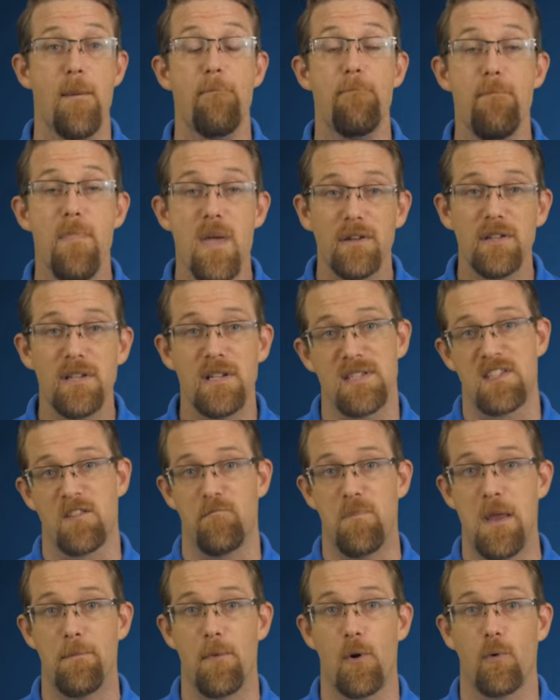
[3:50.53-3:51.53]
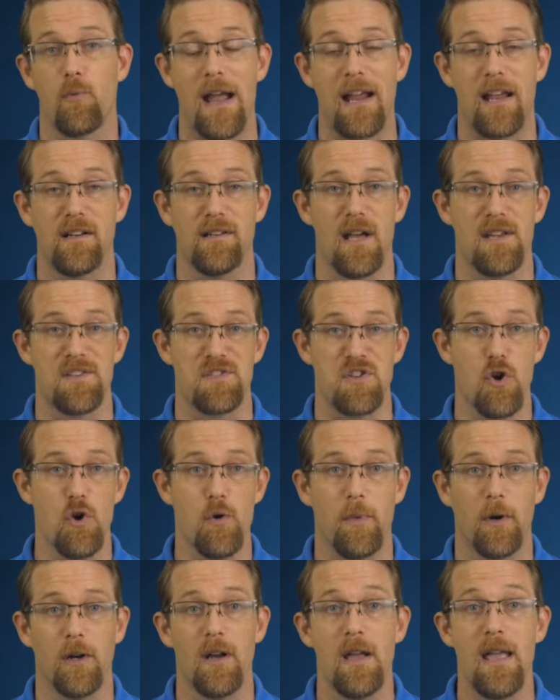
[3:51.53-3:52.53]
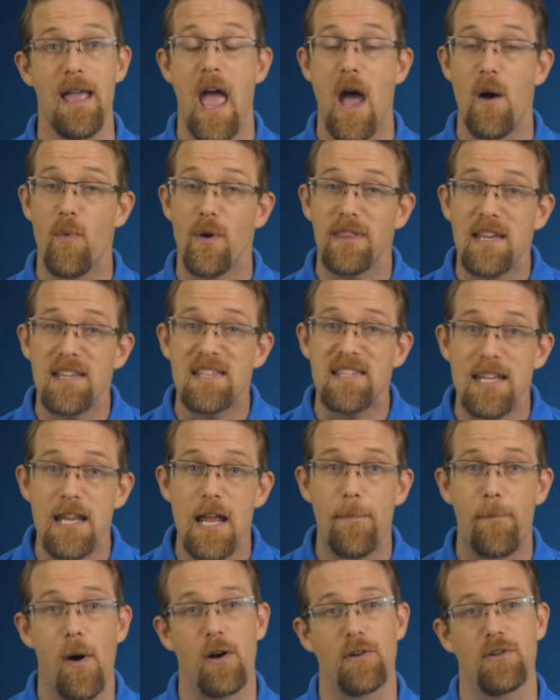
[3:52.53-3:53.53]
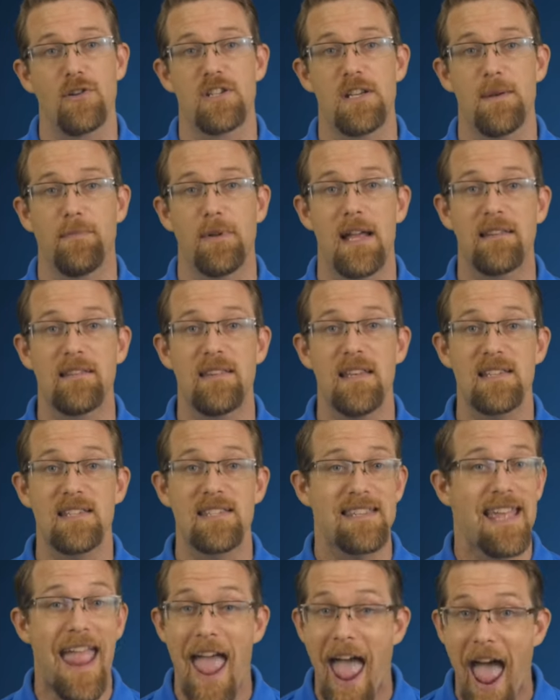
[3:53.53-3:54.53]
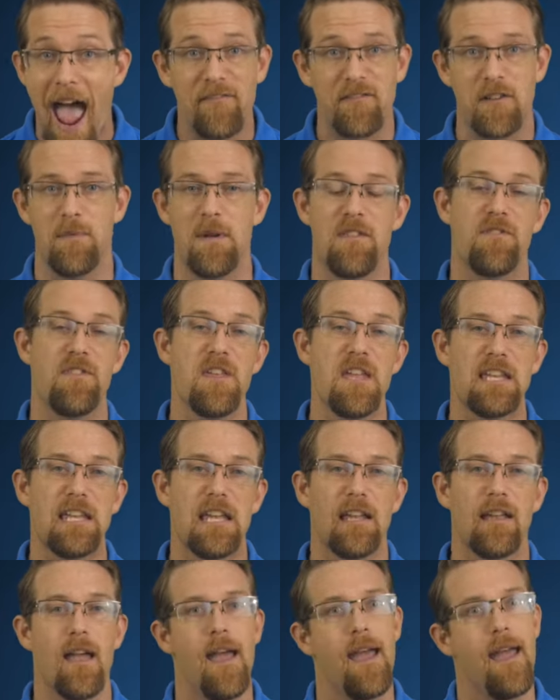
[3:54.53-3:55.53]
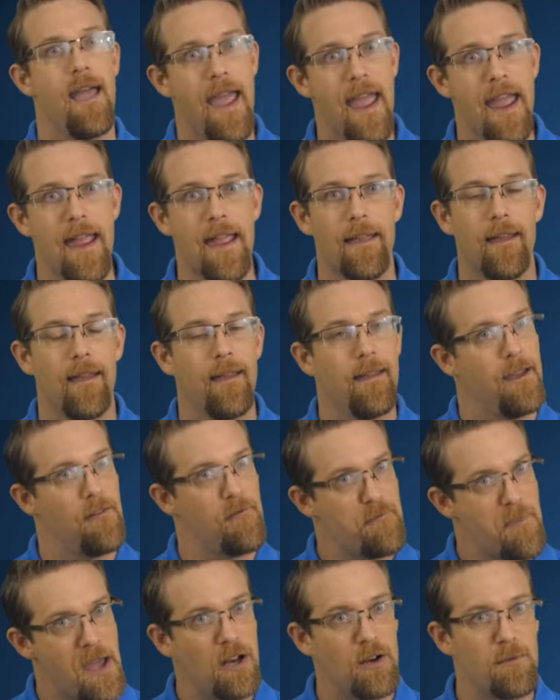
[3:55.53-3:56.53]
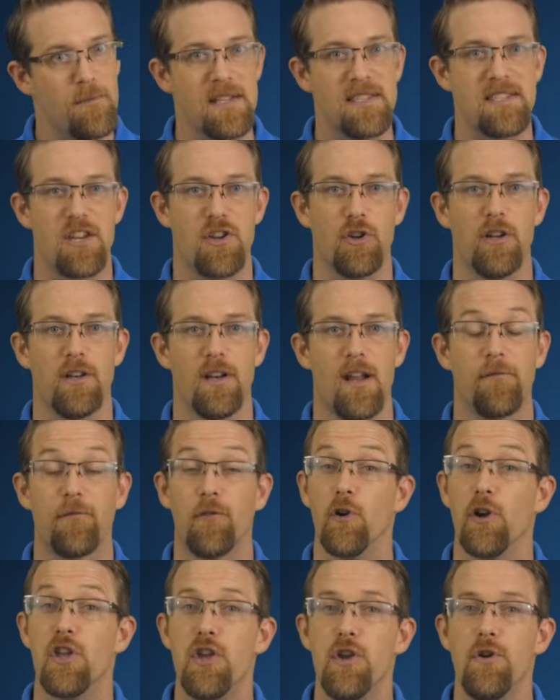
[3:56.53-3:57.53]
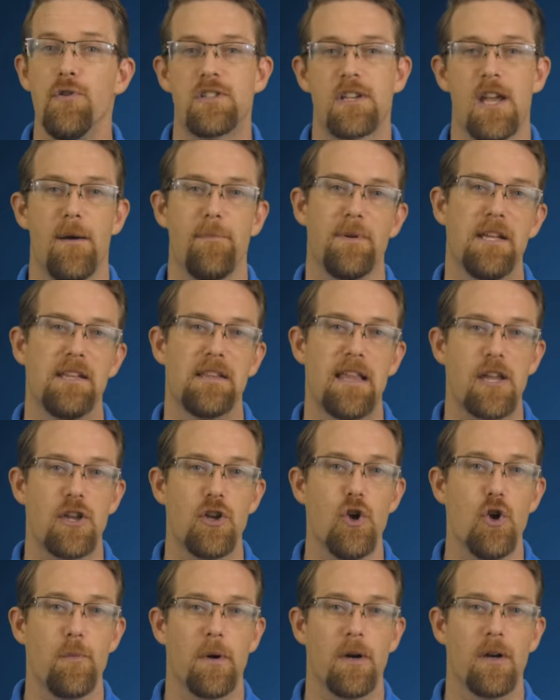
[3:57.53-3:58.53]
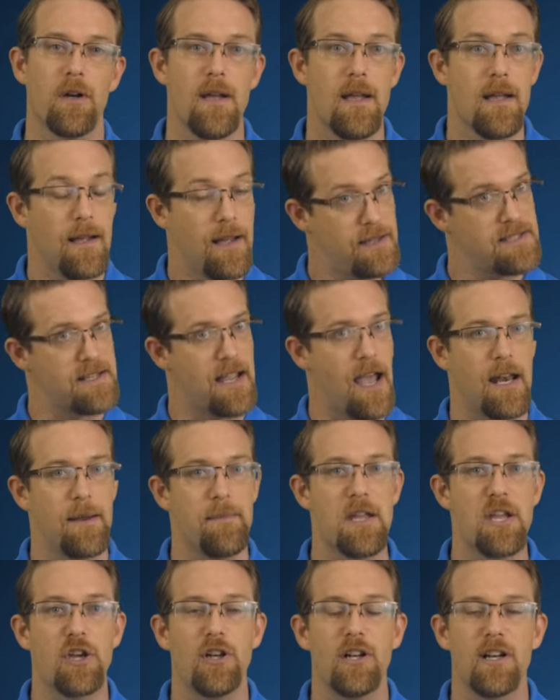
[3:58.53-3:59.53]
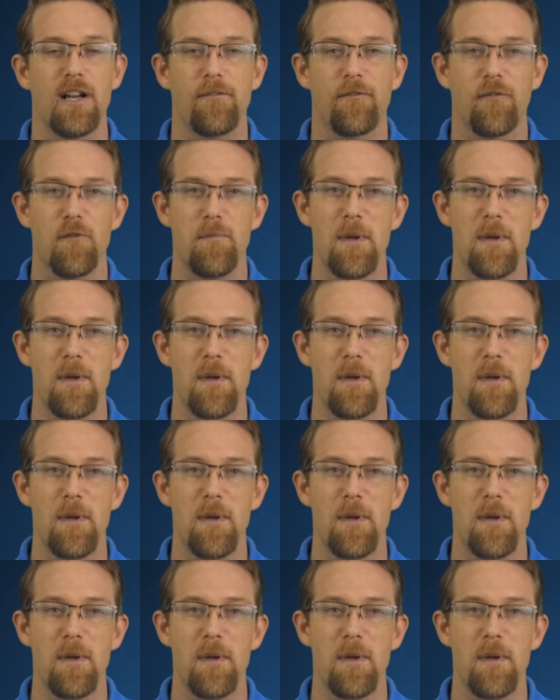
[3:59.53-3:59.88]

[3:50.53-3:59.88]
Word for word: Millions of people recognize Uber, and when they see a partnership like this, they have to be thinking hey, if Betterment's good enough for a huge company like Uber, it's got to be good enough for